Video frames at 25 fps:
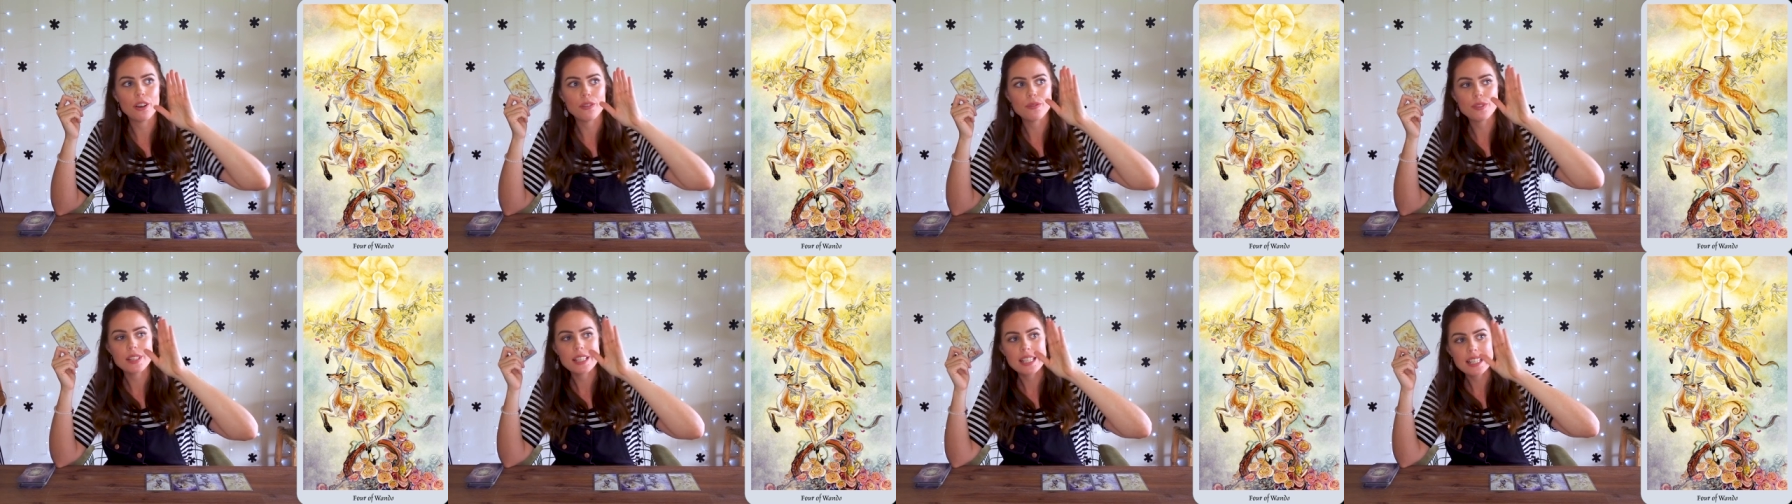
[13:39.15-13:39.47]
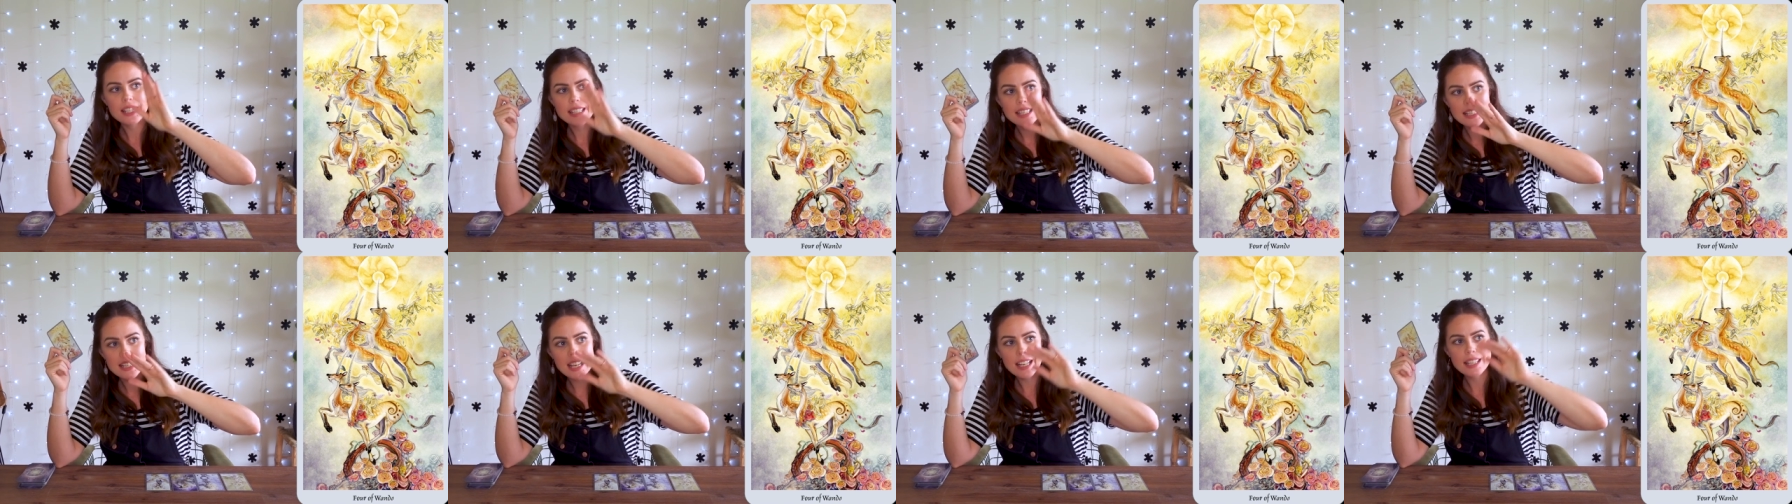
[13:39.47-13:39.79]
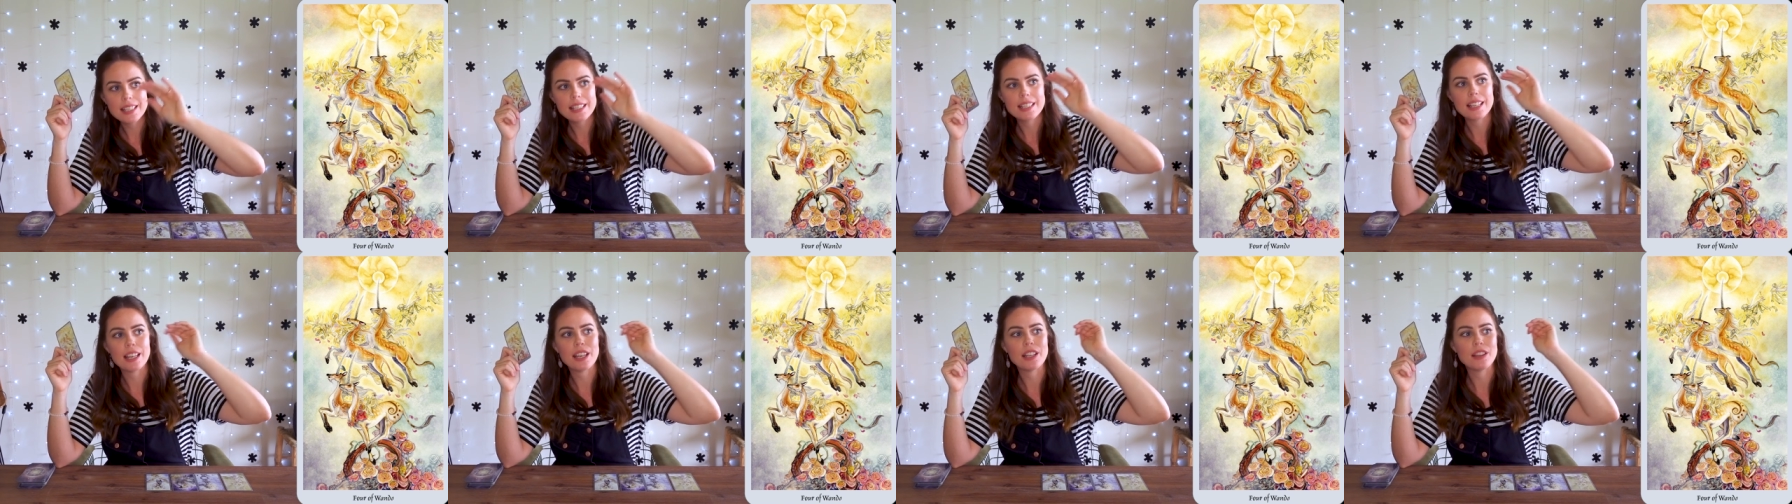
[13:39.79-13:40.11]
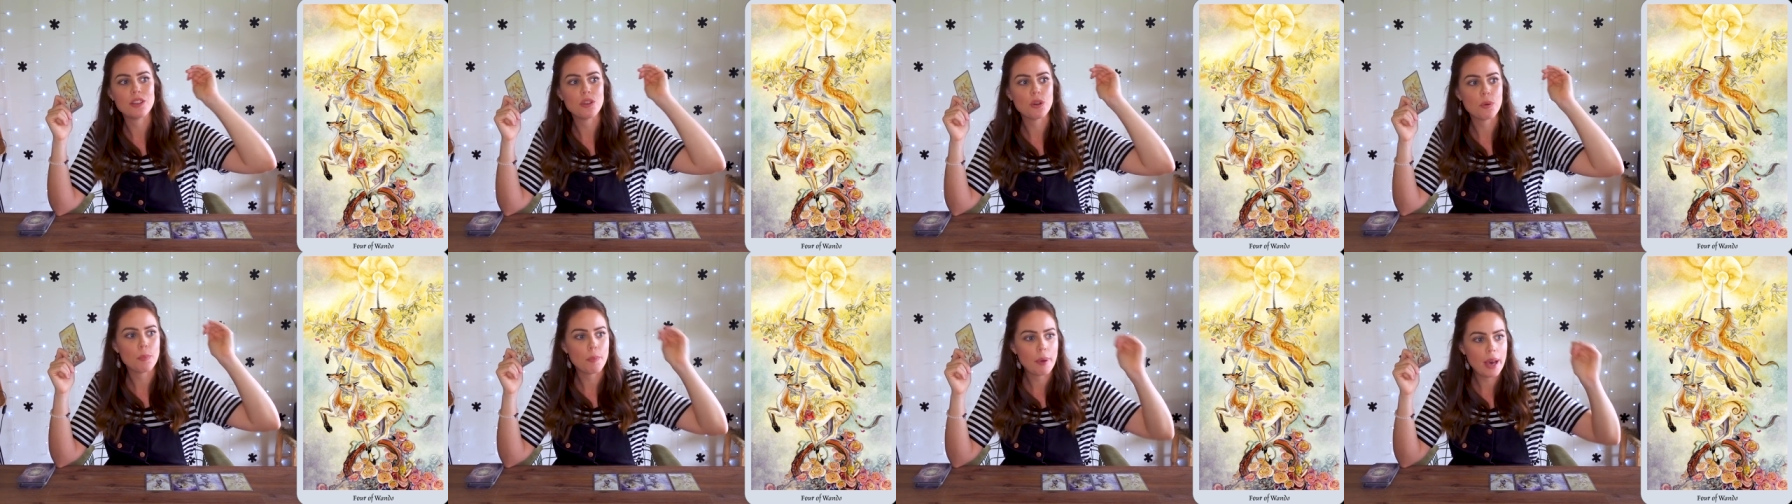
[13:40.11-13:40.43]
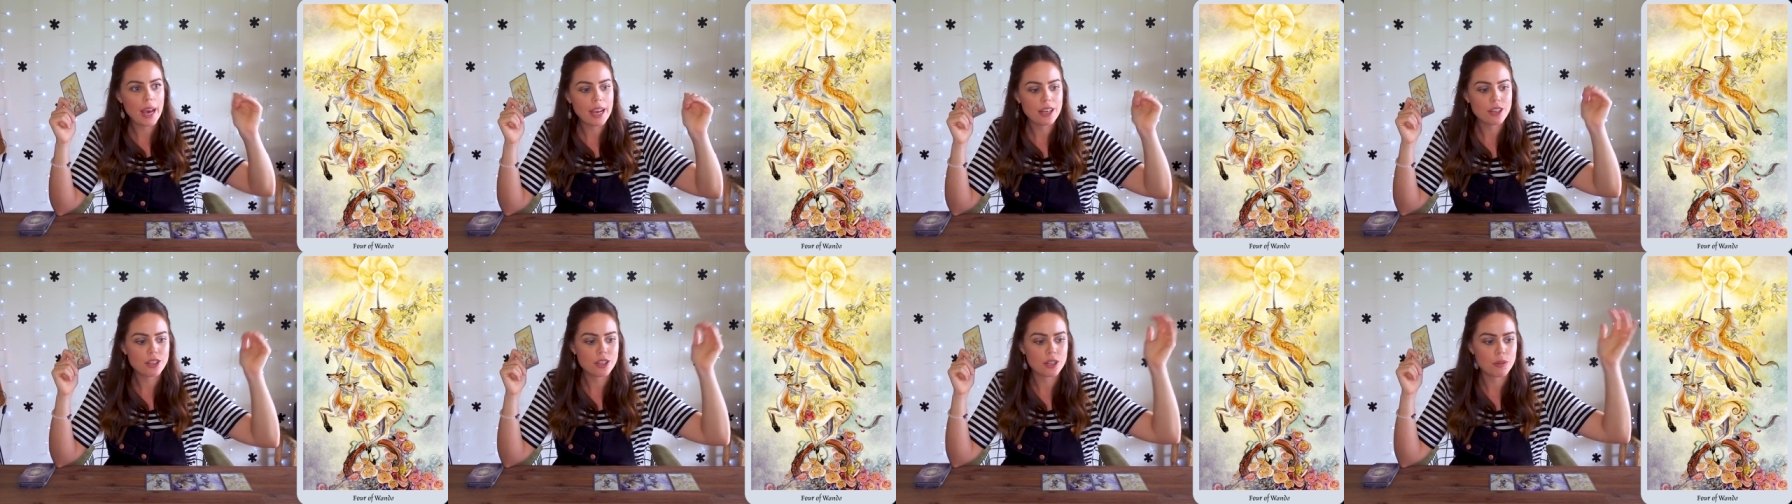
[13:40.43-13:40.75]
of success in your
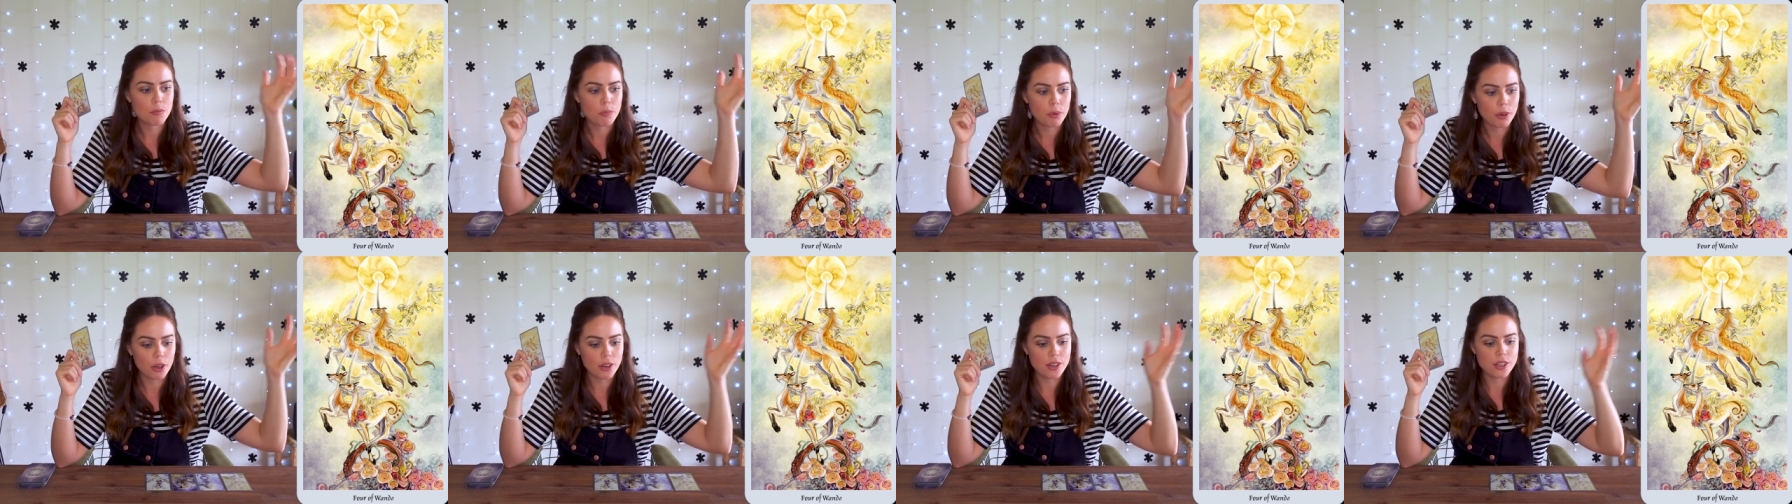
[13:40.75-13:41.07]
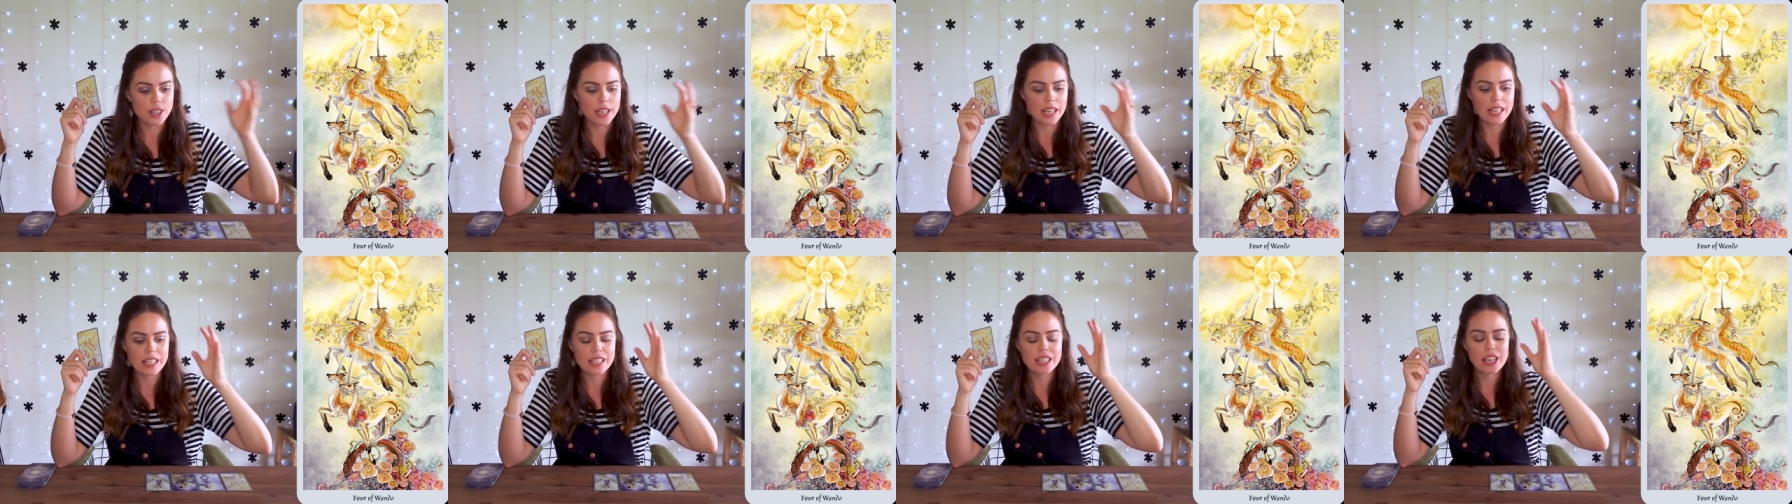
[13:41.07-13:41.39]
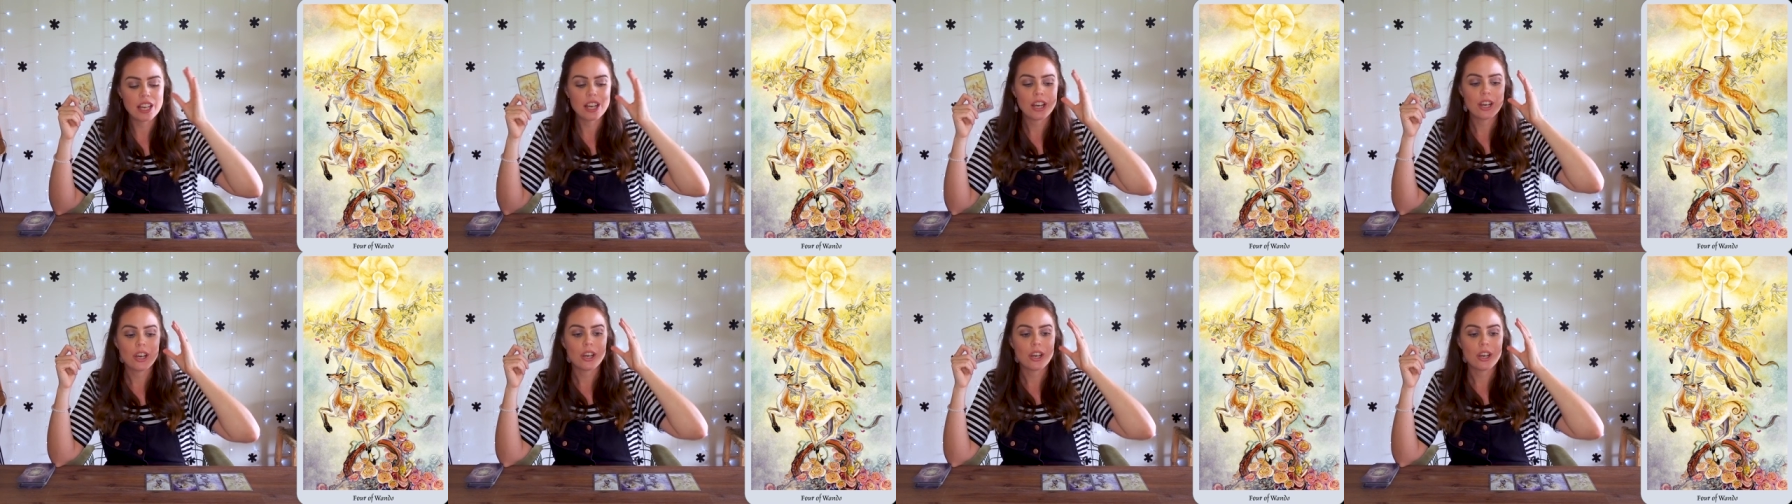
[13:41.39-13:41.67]
passion projects.